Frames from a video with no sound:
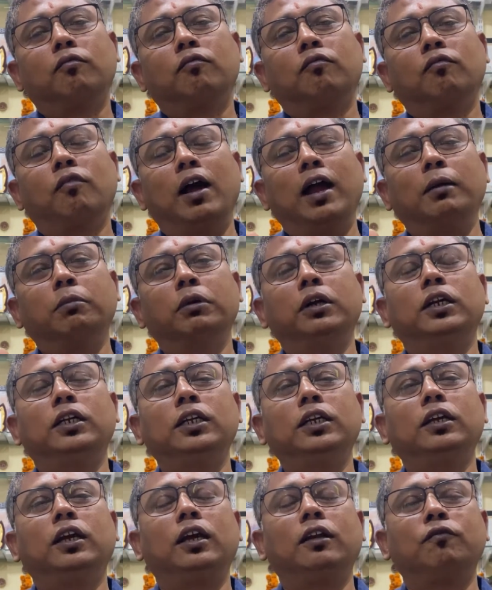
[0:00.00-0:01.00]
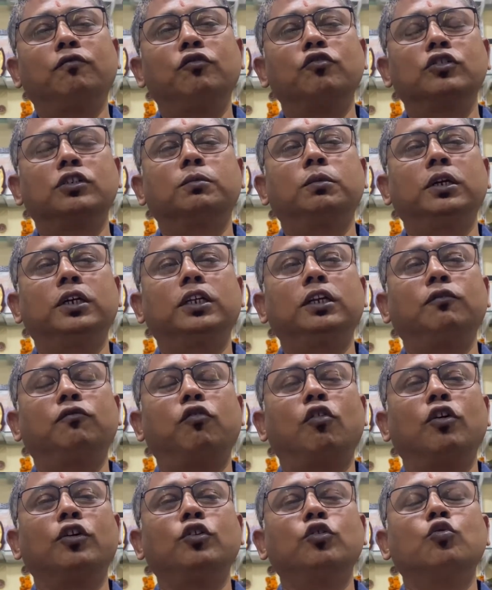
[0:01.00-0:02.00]
viability and feasibility
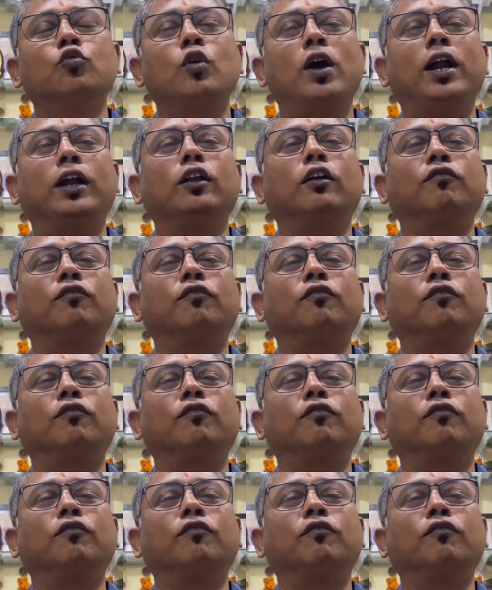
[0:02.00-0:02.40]
for you and your